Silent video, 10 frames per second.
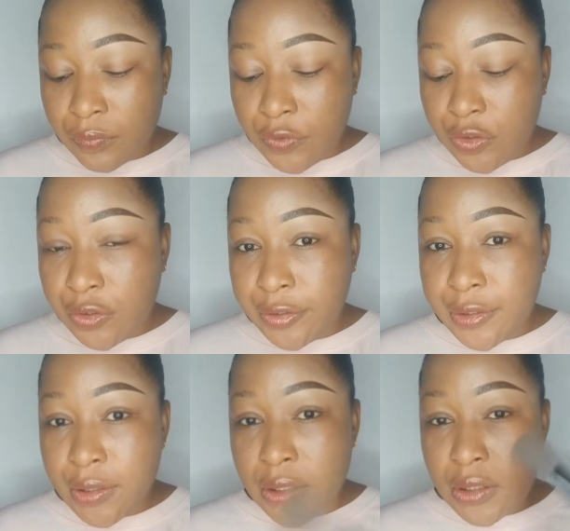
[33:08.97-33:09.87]
Did you
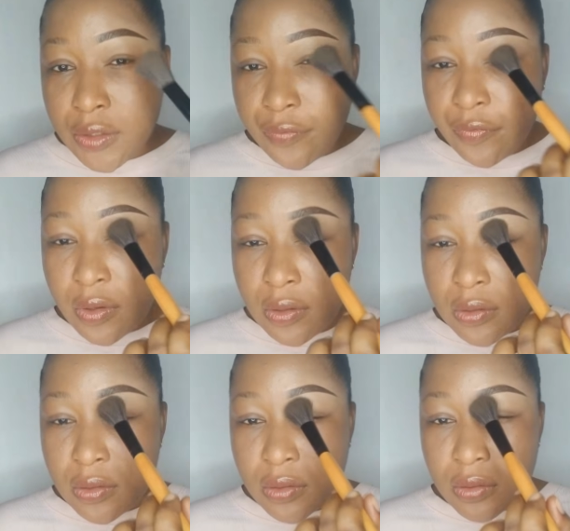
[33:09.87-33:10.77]
see any difference?
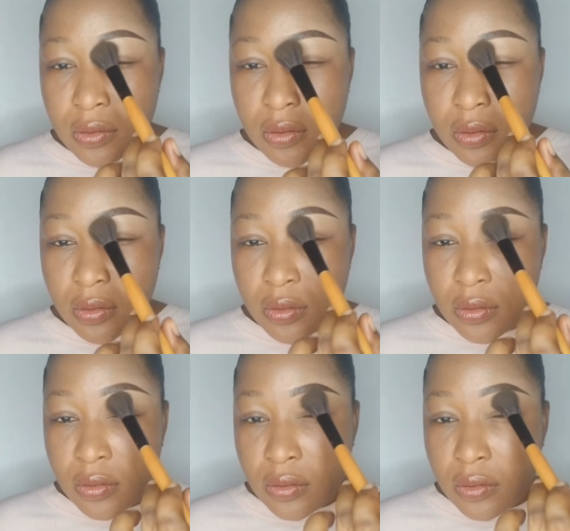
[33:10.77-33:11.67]

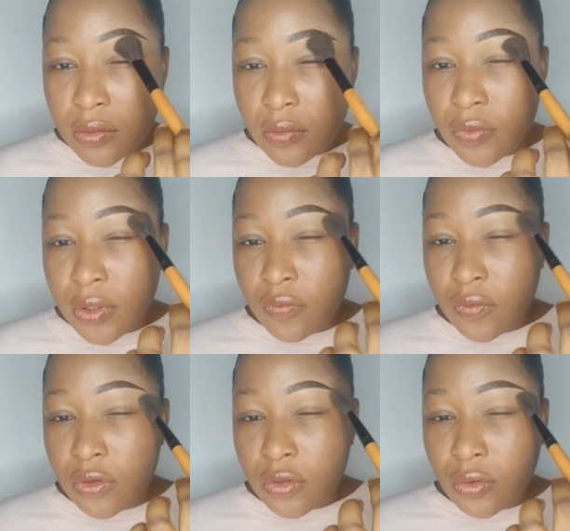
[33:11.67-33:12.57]
So whenever
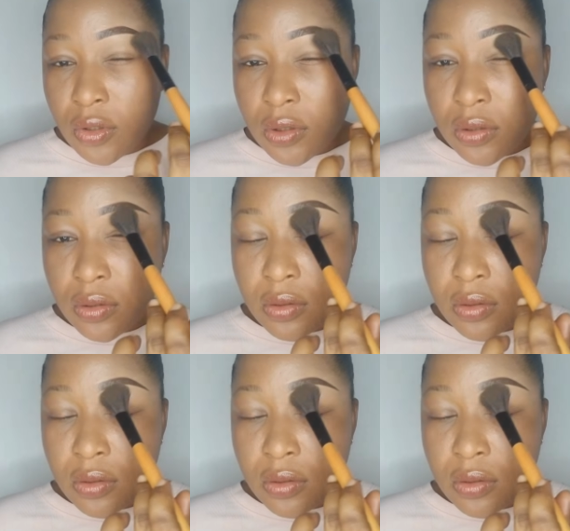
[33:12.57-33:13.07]
you're done